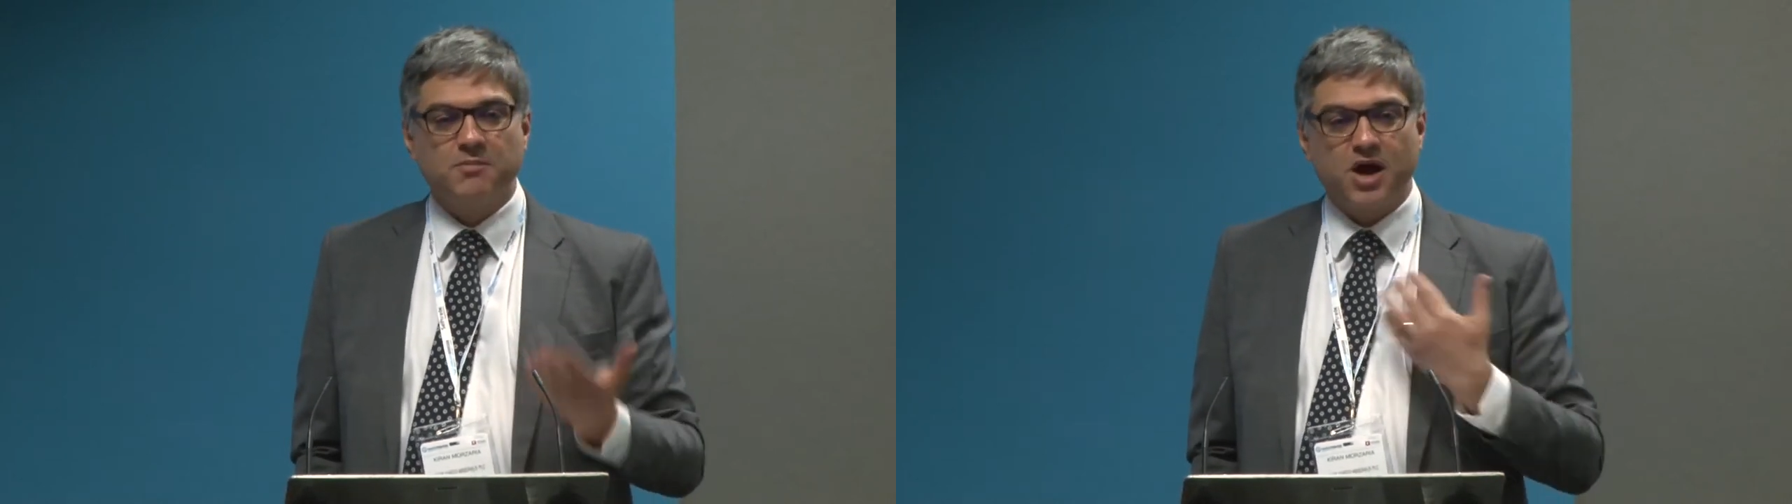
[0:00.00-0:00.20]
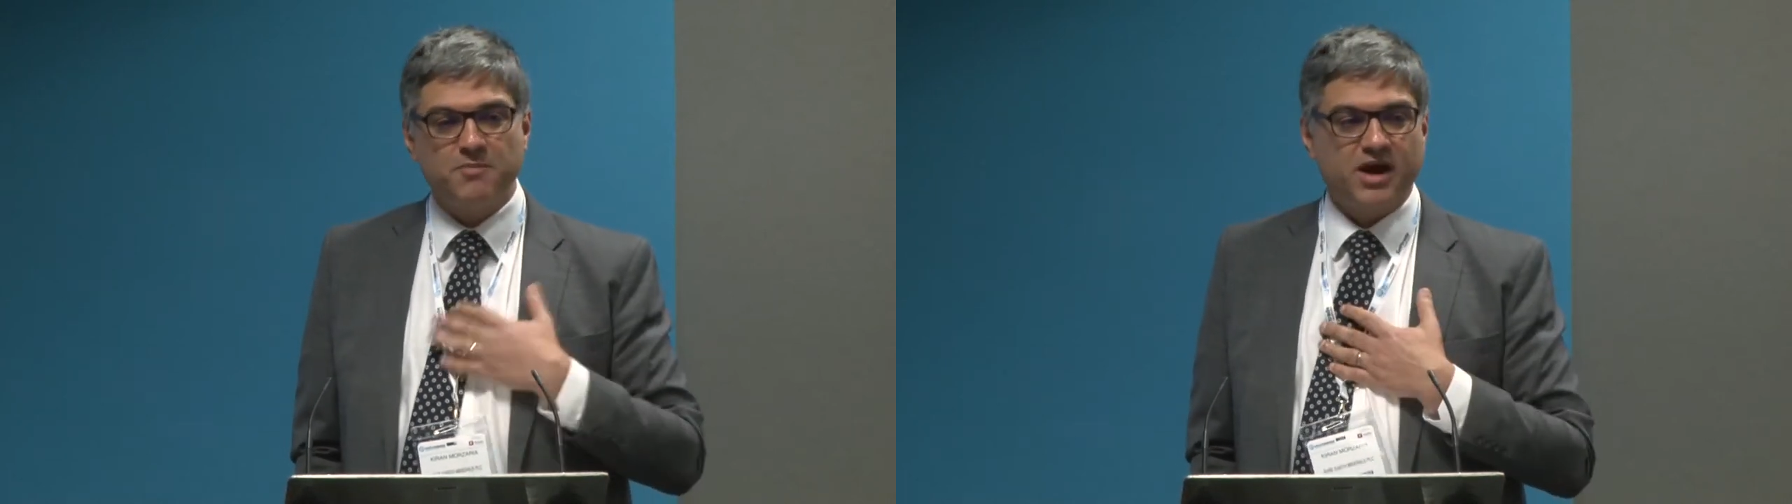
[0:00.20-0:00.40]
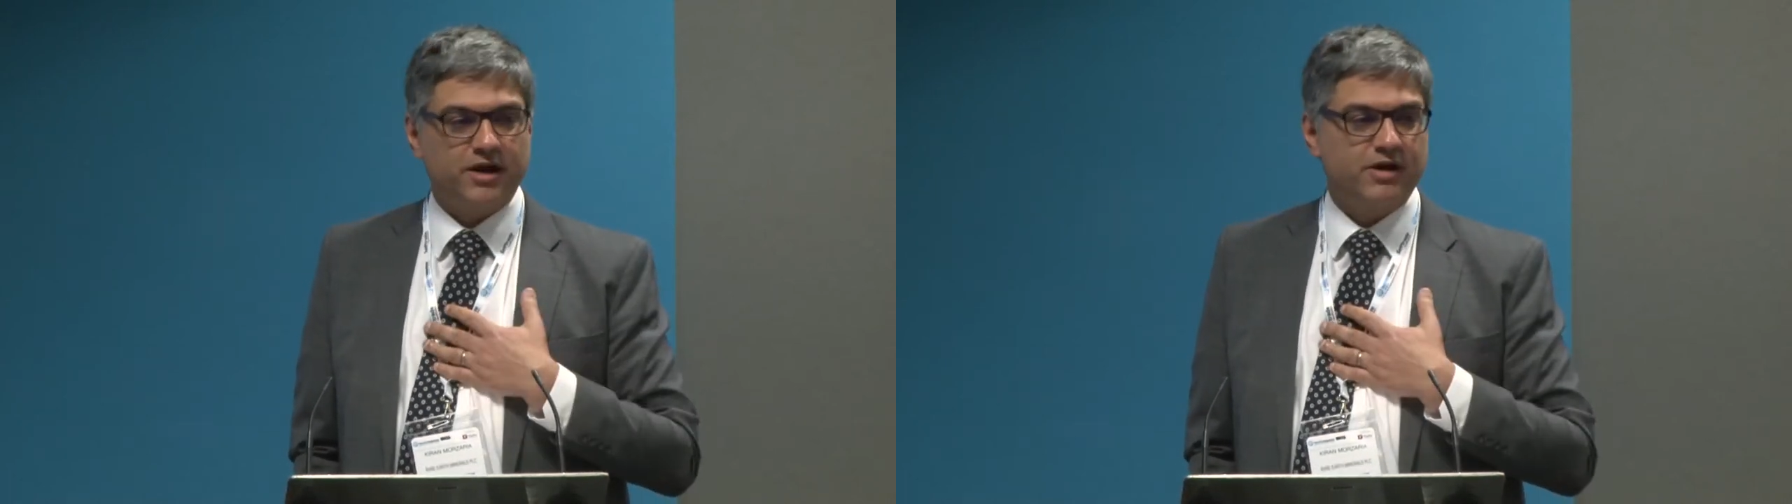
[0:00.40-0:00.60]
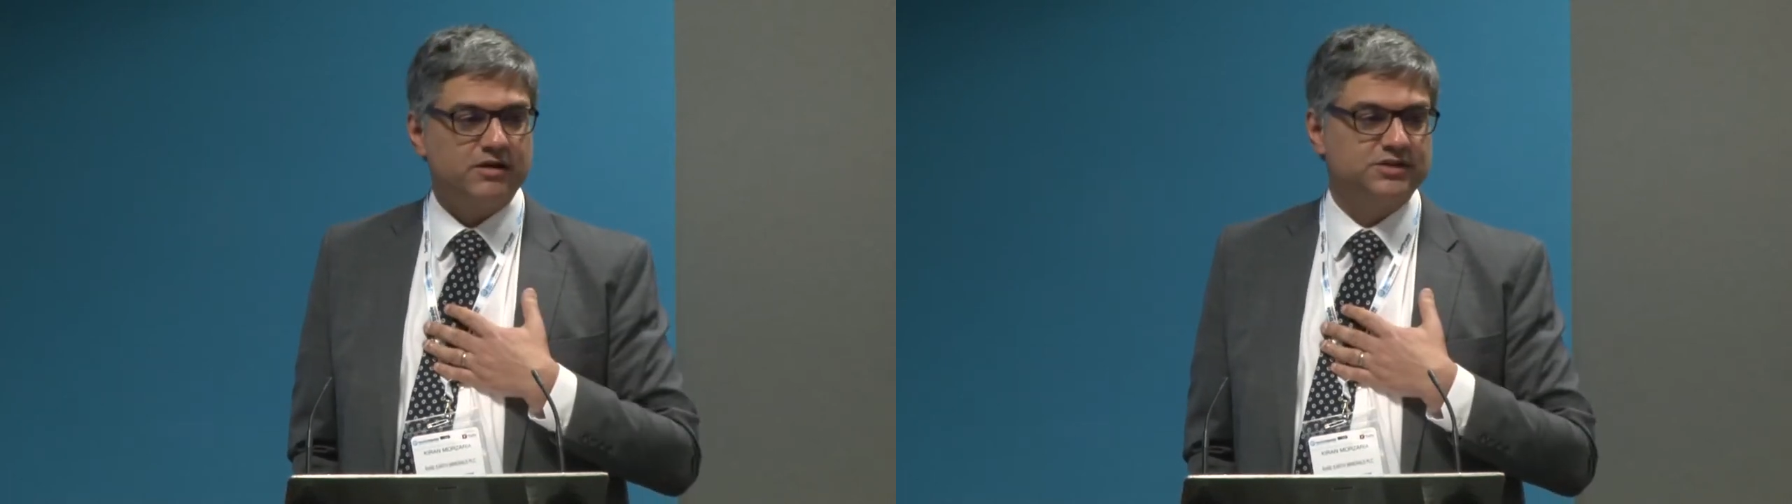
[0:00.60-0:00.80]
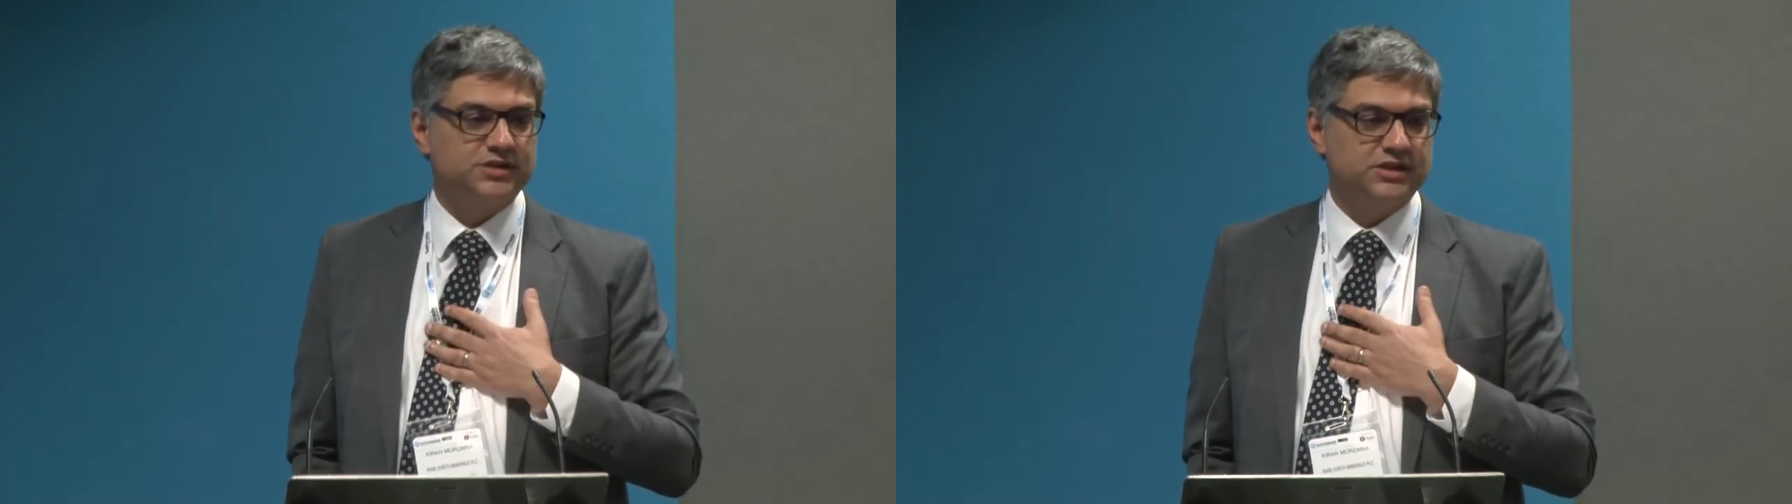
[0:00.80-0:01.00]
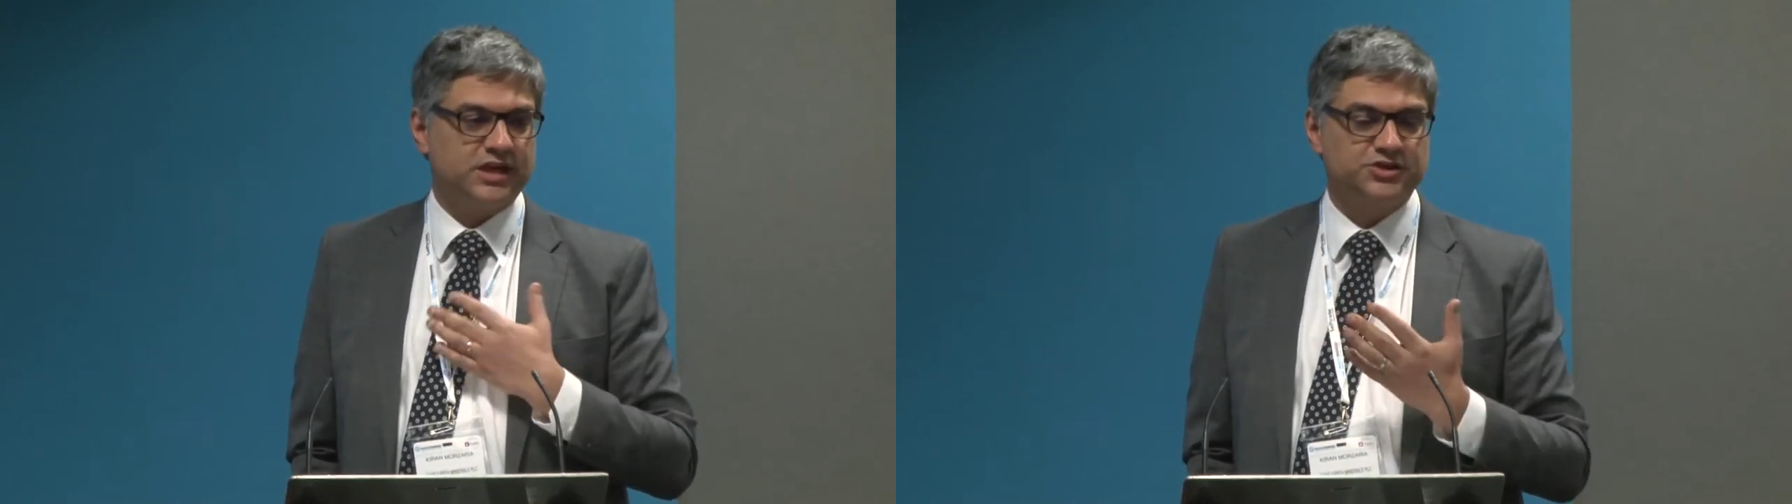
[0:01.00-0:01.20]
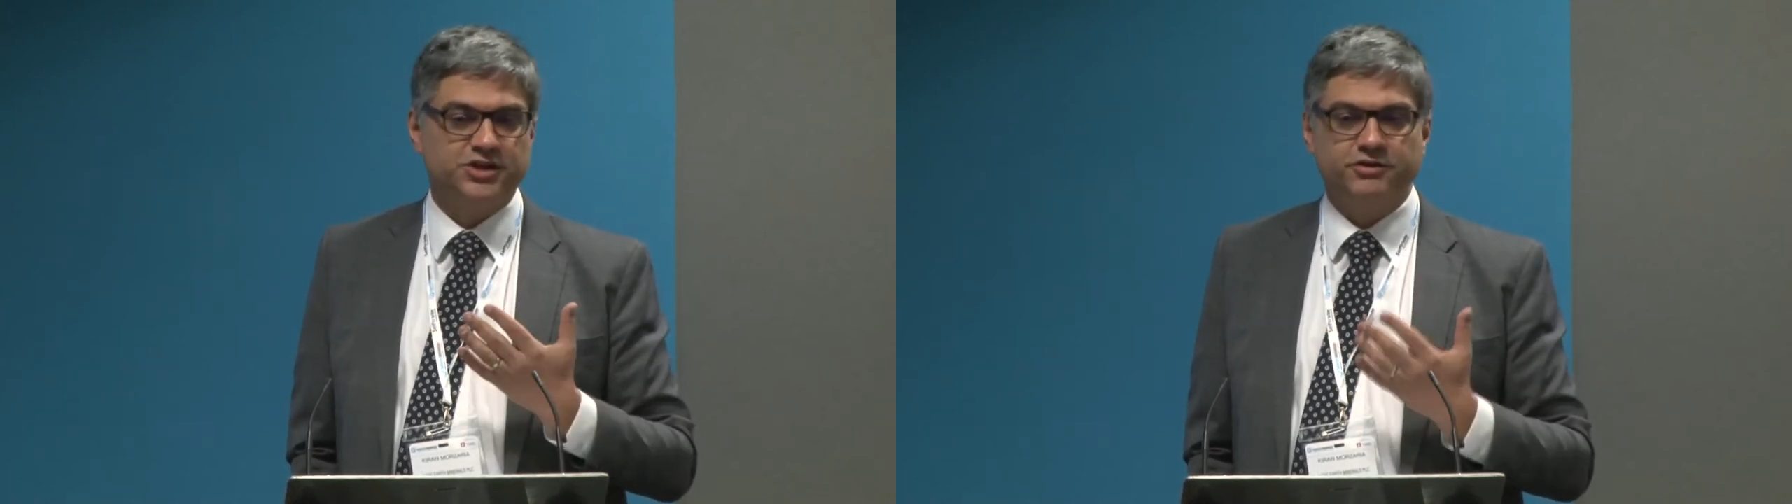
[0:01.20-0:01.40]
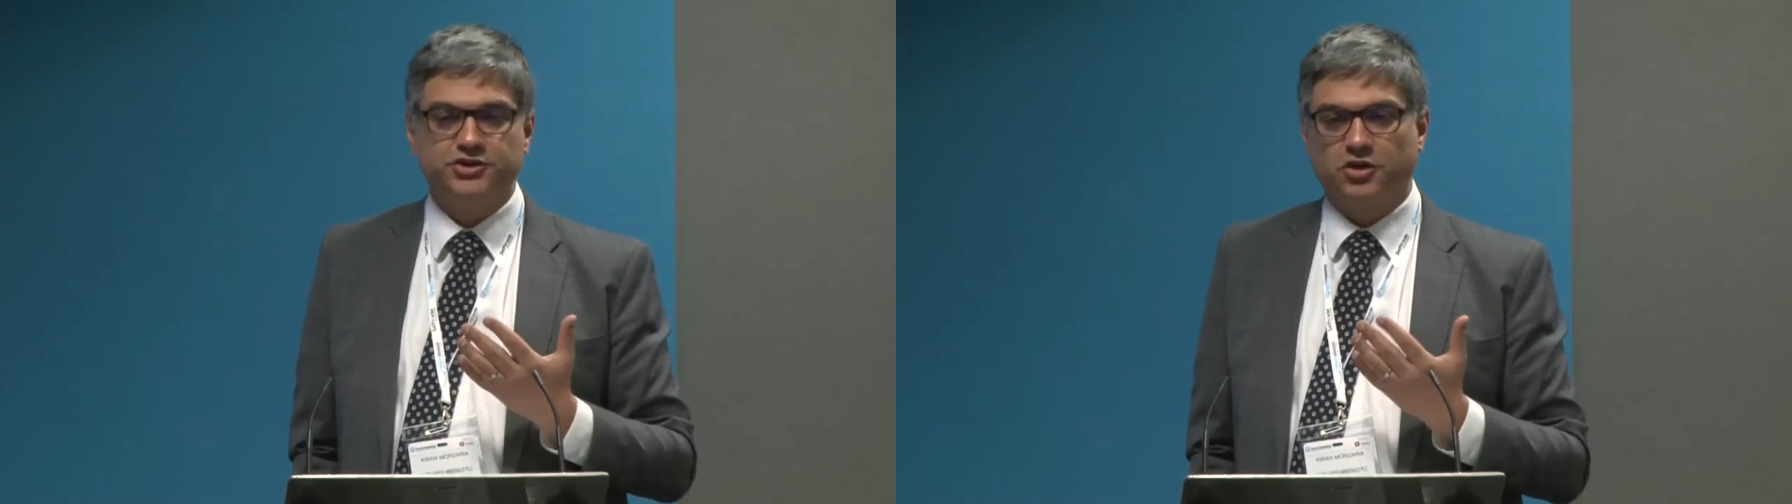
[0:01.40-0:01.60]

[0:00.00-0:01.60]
My background is as an engineering